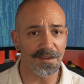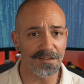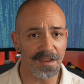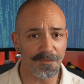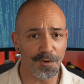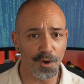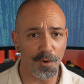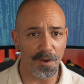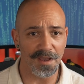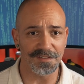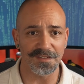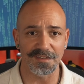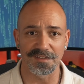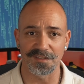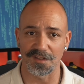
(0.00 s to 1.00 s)
EndeavourOS
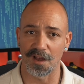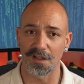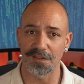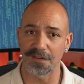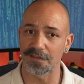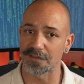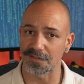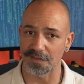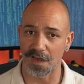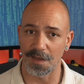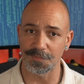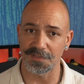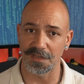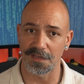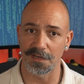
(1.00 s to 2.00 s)
is solid in the
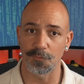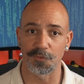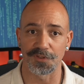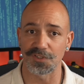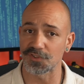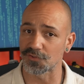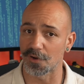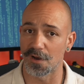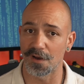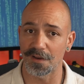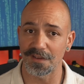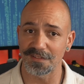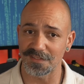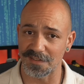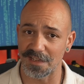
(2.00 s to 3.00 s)
top 10 with strong,
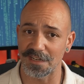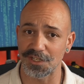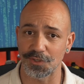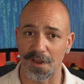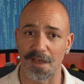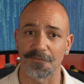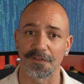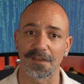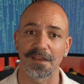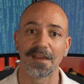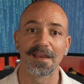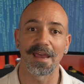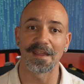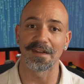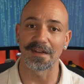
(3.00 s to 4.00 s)
steady traffic
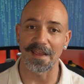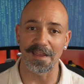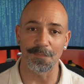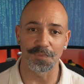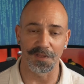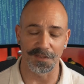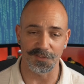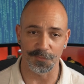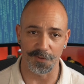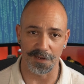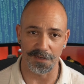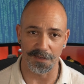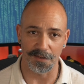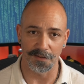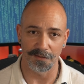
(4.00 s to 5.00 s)
and an 8+
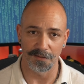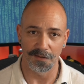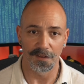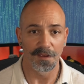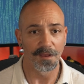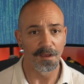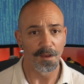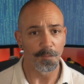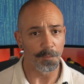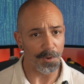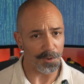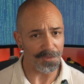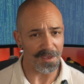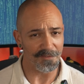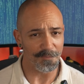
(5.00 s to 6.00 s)
rating.
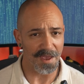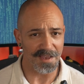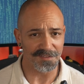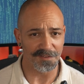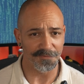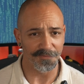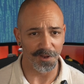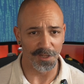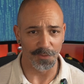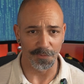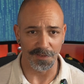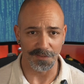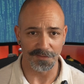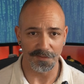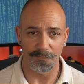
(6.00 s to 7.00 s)
Both have massive
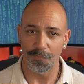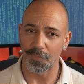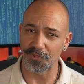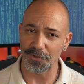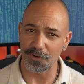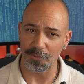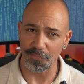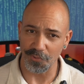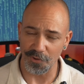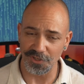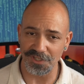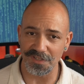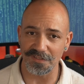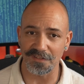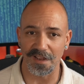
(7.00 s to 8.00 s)
followings, but their
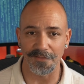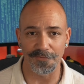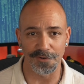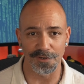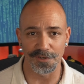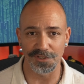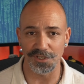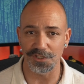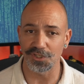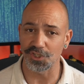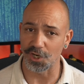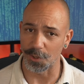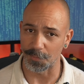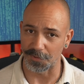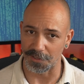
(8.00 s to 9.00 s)
approaches diverge
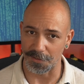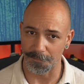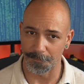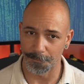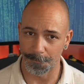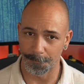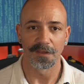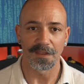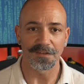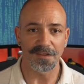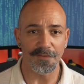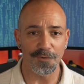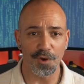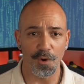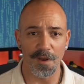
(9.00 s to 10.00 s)
sharply.
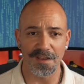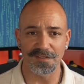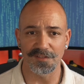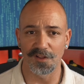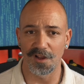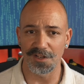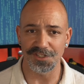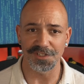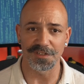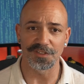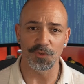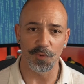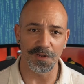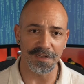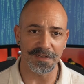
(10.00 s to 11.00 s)
EndeavourOS launched in
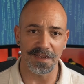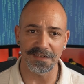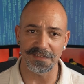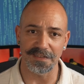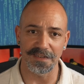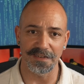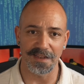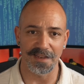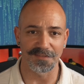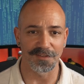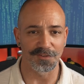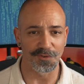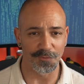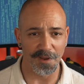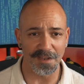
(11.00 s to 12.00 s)
2019 as the
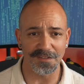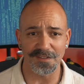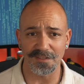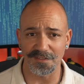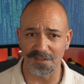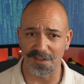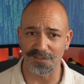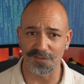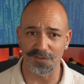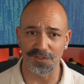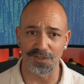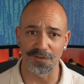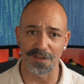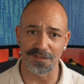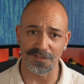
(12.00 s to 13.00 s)
direct successor
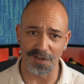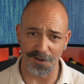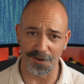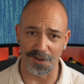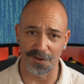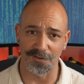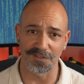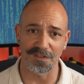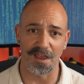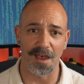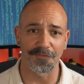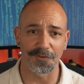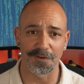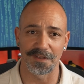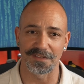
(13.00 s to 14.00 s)
to EndeavourOS
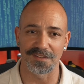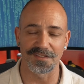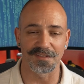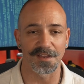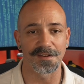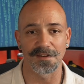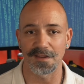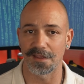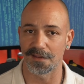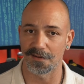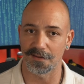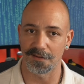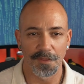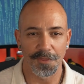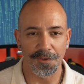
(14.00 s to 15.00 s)
after its sudden end.
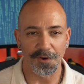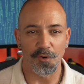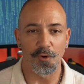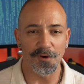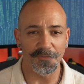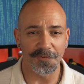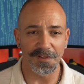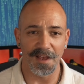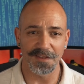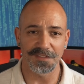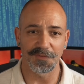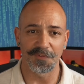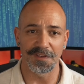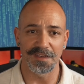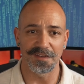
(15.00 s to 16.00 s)
Their core
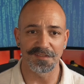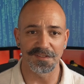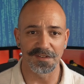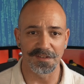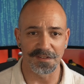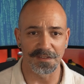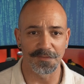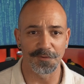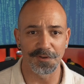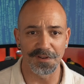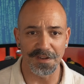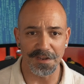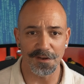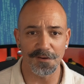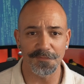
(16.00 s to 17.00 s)
philosophy is to deliver
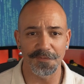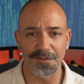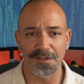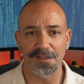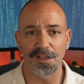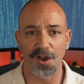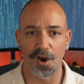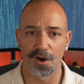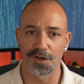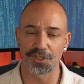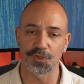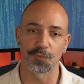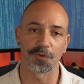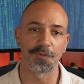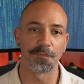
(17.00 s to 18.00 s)
near vanilla
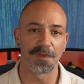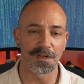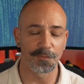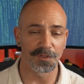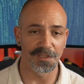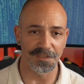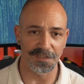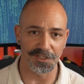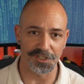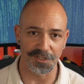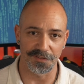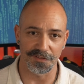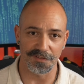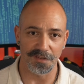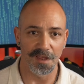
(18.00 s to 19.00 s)
Arch with minimal
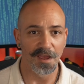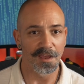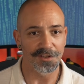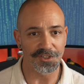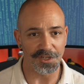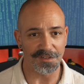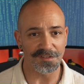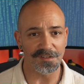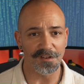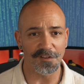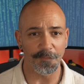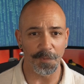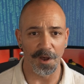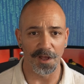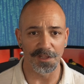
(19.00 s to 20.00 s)
additions, just
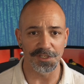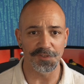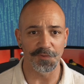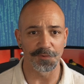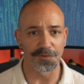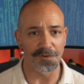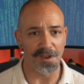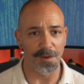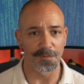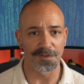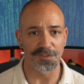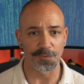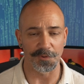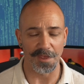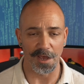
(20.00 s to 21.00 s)
enough polish for
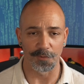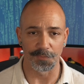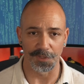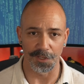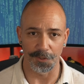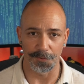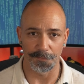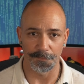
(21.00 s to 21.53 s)
newcomers without bloat.